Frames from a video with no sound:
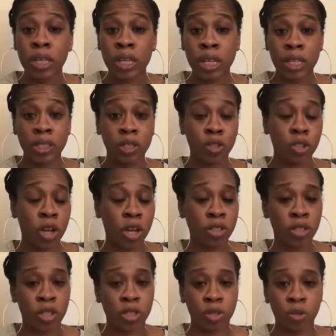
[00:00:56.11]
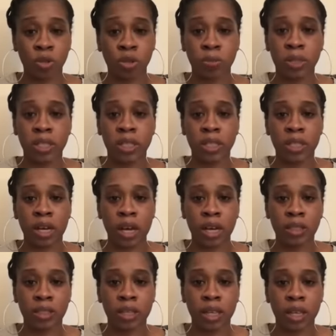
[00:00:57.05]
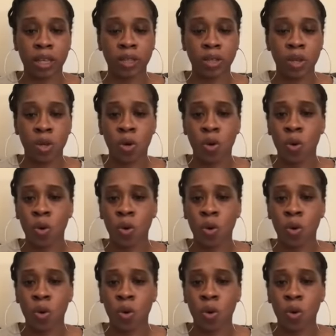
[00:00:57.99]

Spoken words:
is in charge of the social media content,